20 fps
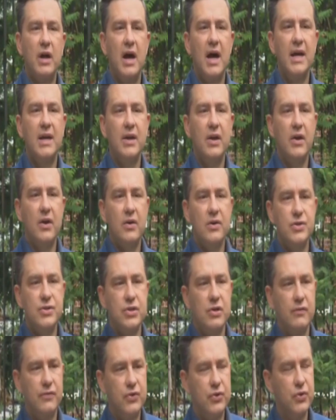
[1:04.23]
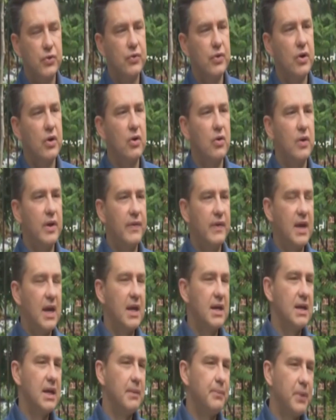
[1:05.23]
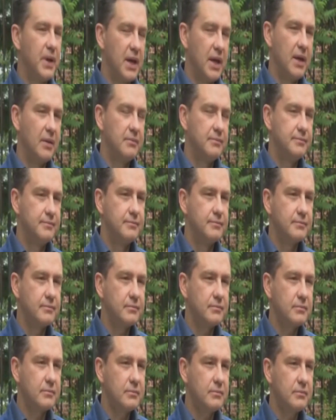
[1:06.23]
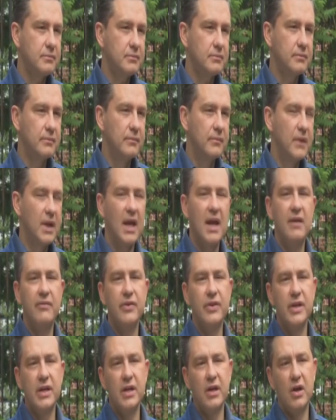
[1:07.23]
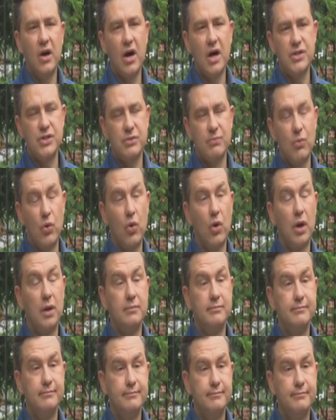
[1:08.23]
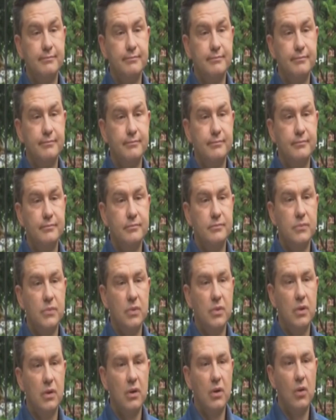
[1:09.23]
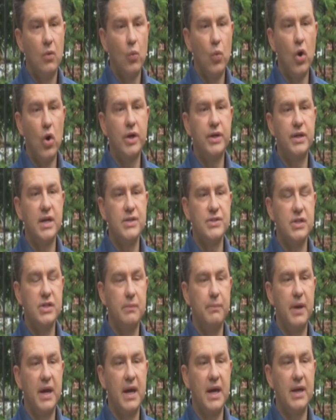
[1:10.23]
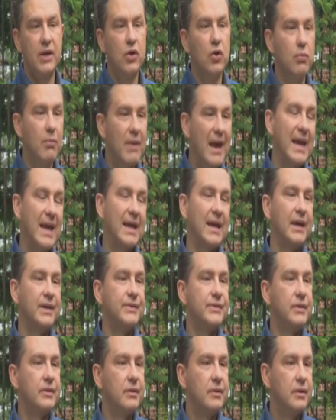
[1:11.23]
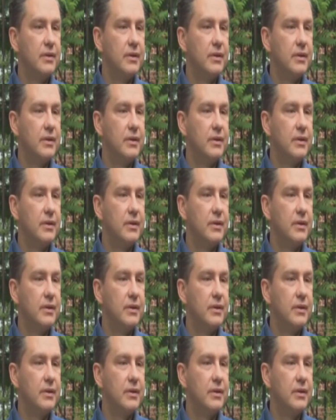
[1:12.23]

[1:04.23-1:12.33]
9 years of Trudeau and the NDP, everything costs more. Work doesn't pay. You make it,